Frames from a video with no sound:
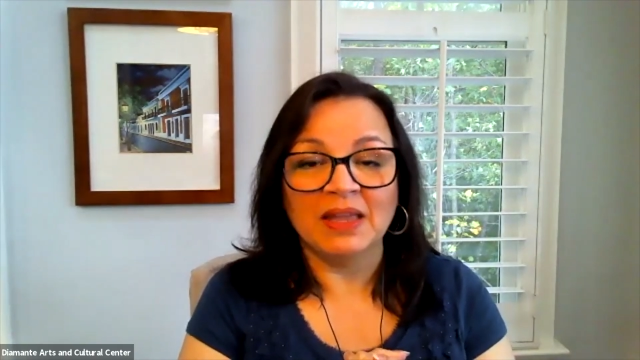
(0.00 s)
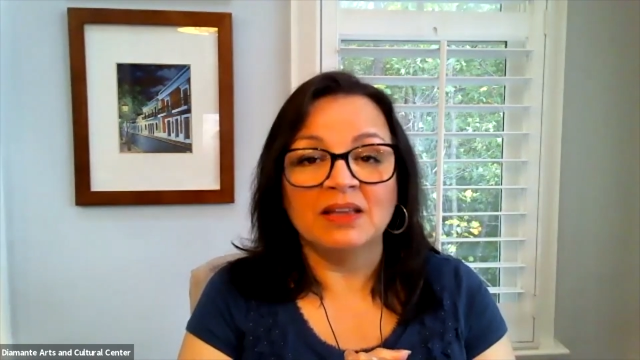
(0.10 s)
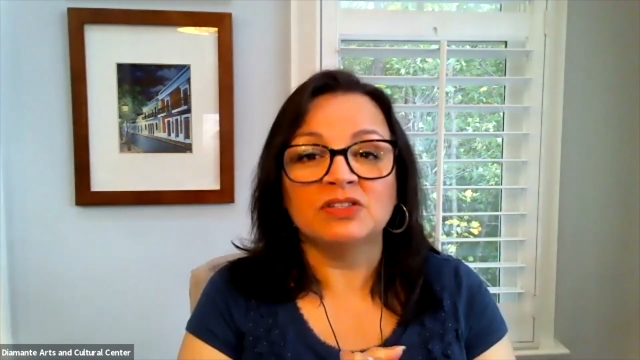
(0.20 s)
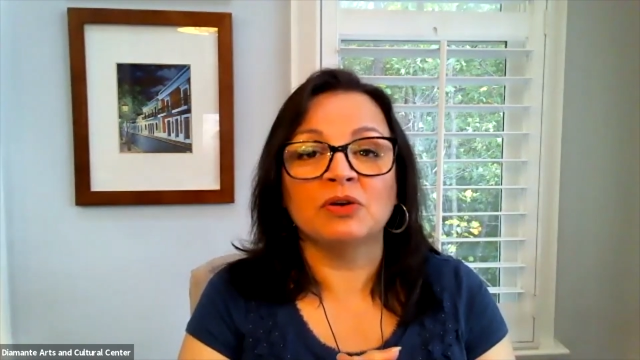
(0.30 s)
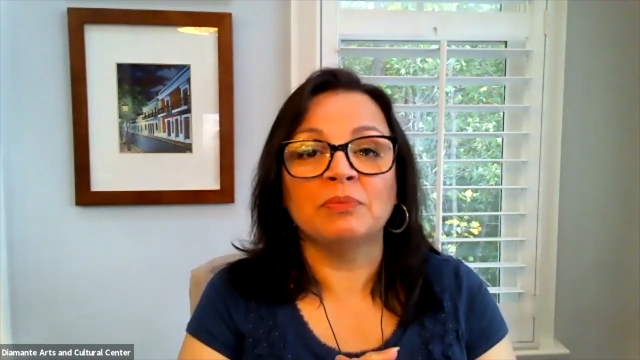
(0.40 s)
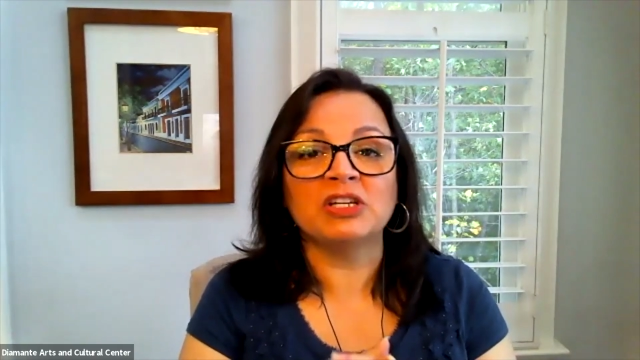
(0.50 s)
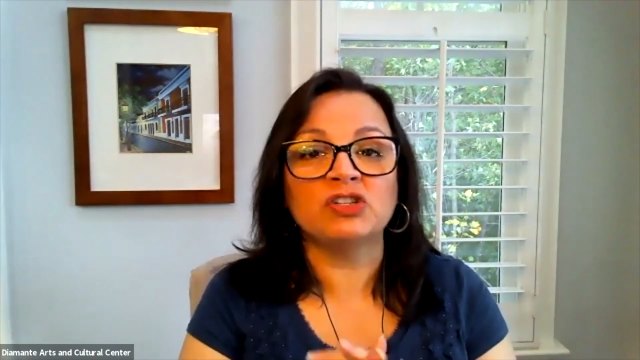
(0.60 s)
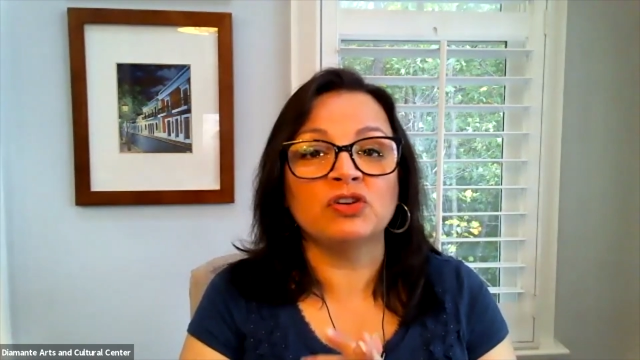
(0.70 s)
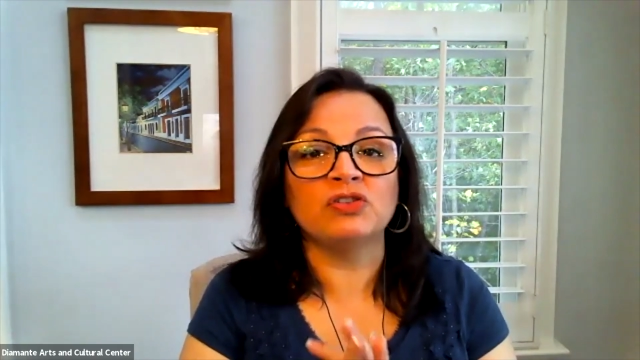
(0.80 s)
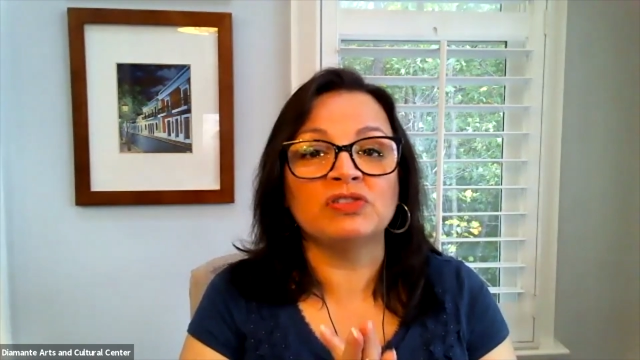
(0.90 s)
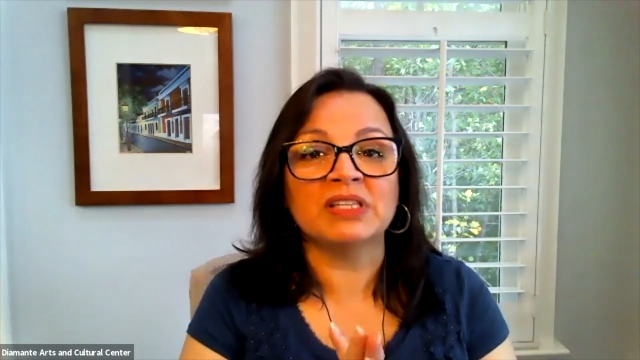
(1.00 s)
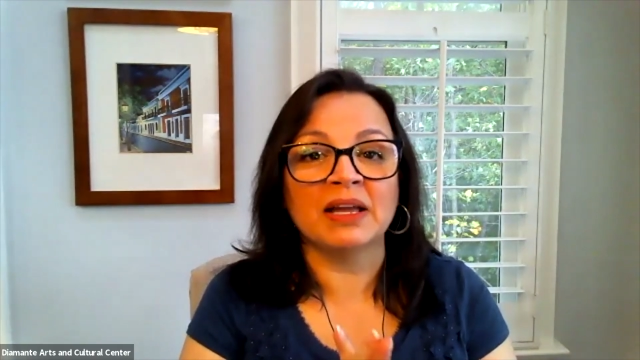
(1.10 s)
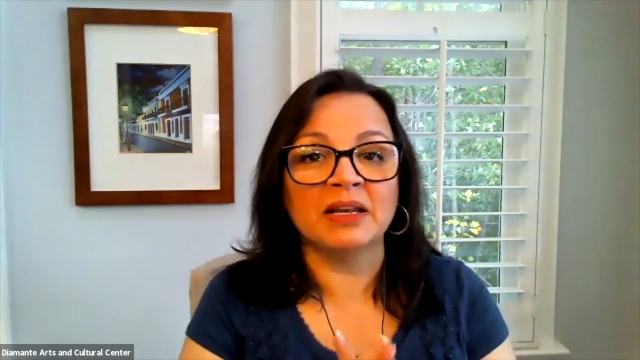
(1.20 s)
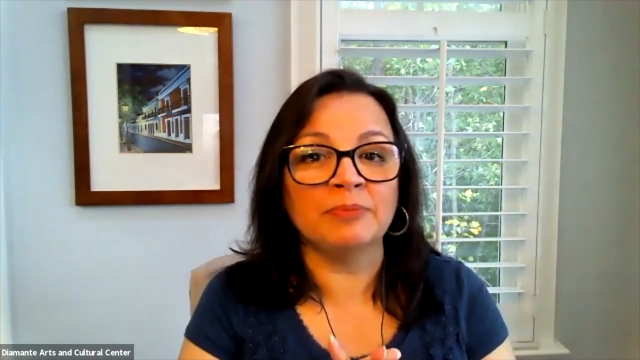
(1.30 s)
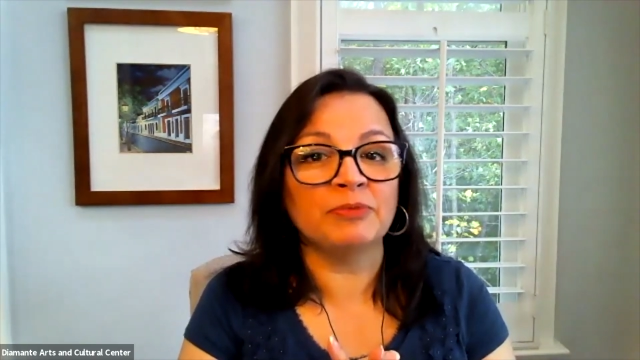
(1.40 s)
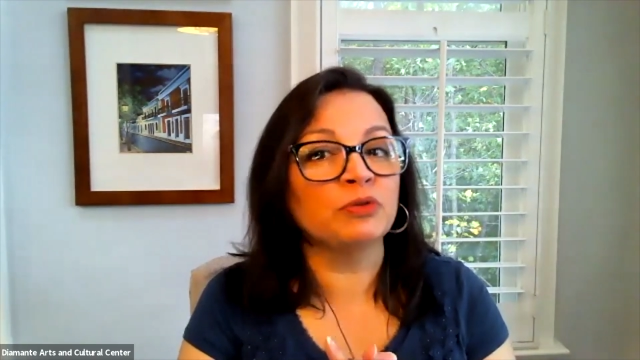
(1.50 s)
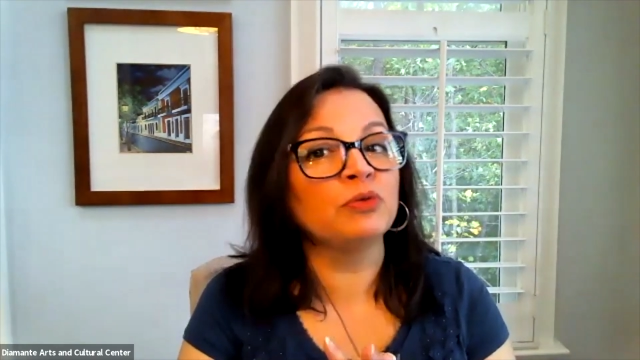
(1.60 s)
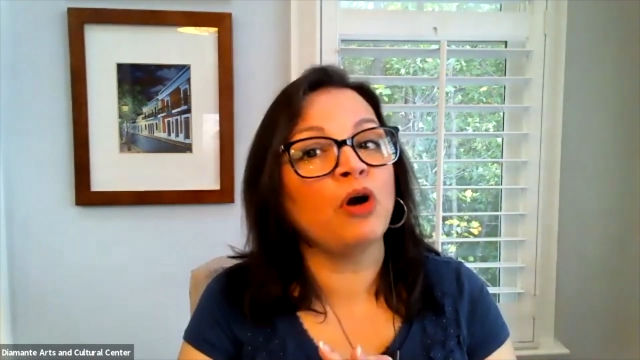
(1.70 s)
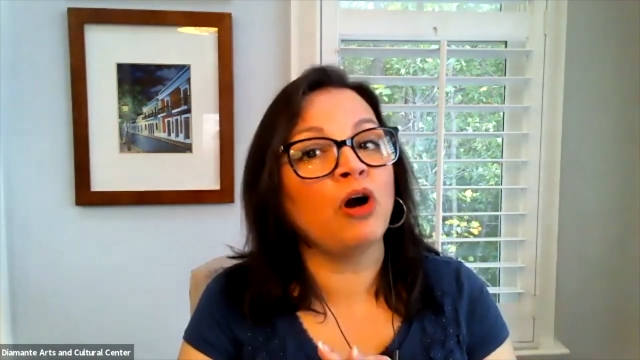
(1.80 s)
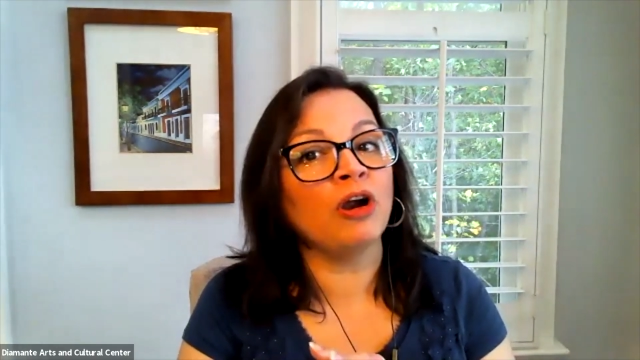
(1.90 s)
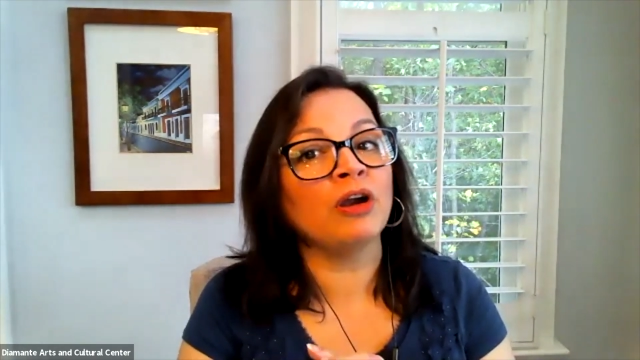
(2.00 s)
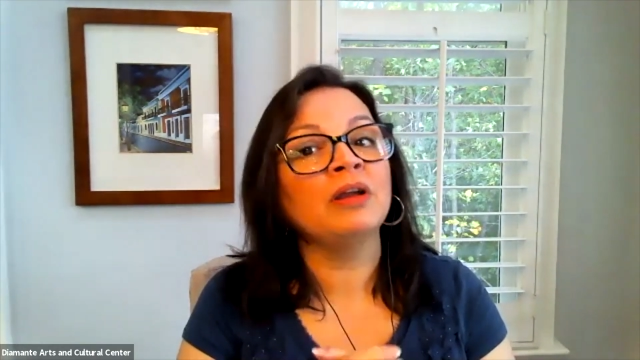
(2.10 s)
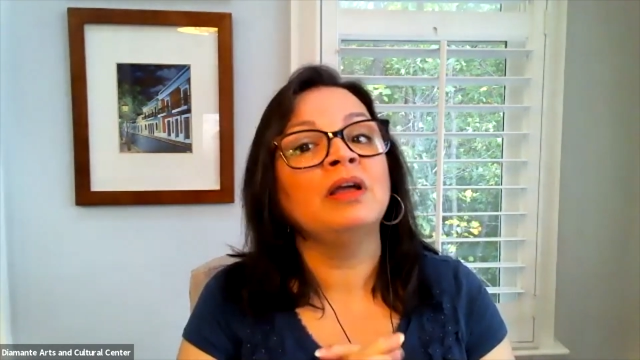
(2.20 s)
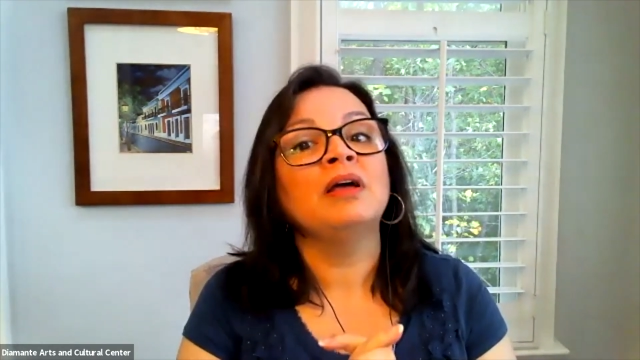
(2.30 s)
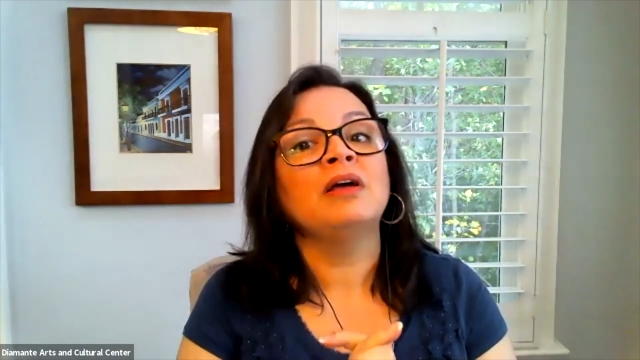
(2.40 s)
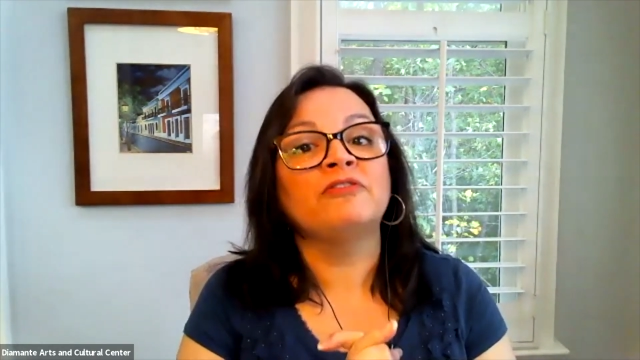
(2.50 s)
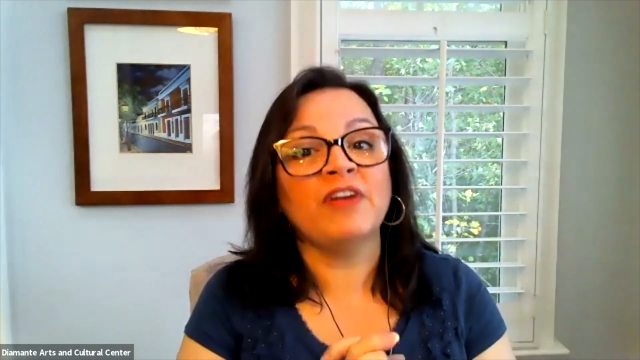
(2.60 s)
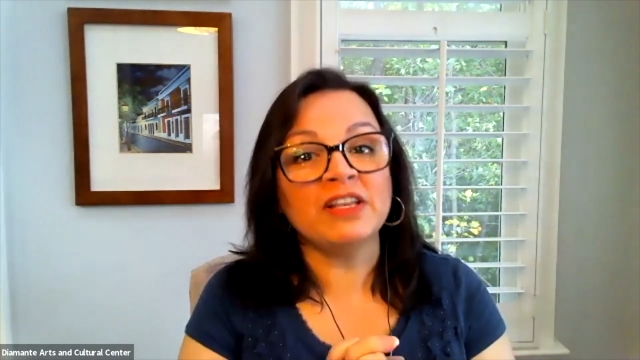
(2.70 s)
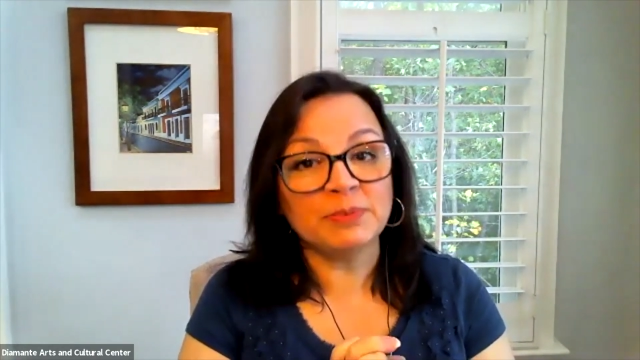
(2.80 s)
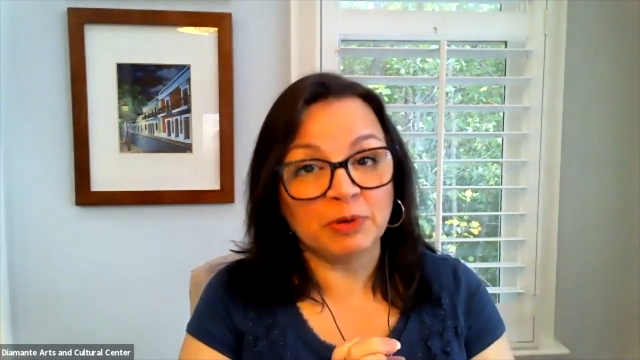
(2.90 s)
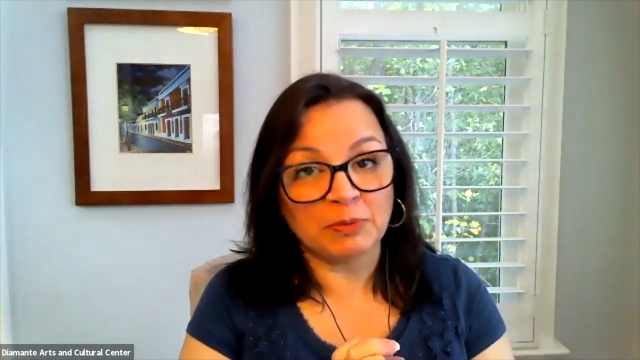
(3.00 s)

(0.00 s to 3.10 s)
So make sure you sign up through our Facebook